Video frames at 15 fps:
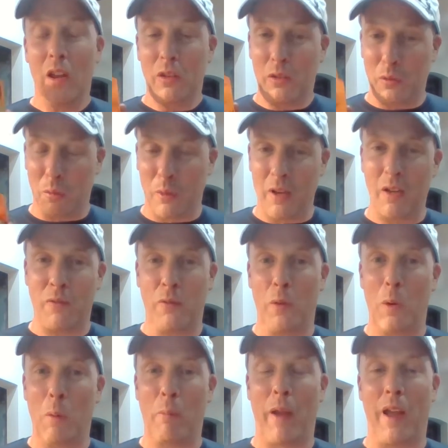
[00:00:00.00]

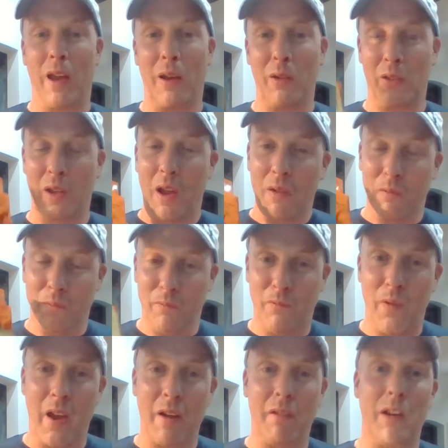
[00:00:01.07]
£24,
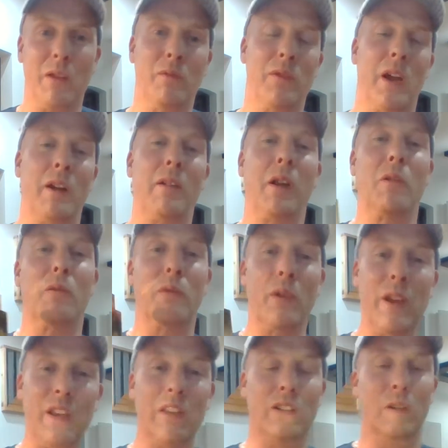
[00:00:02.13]
very
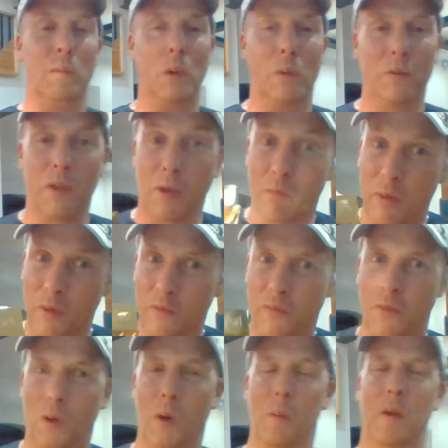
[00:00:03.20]
reasonable. The
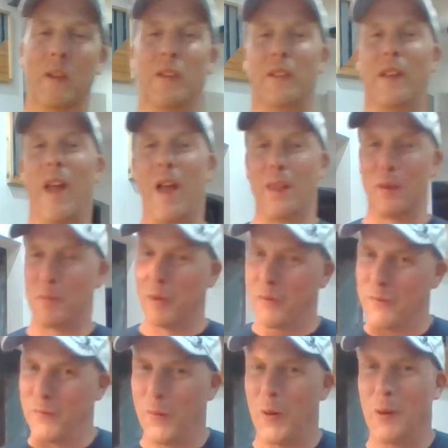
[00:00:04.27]
performance, now the
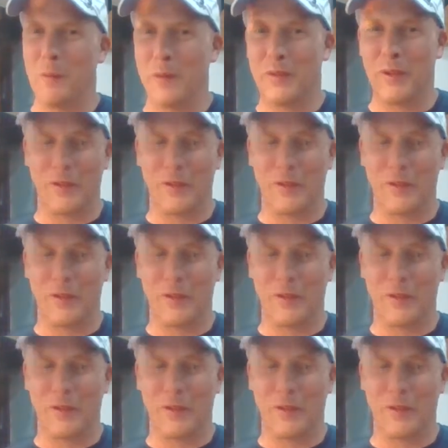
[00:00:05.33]
performance is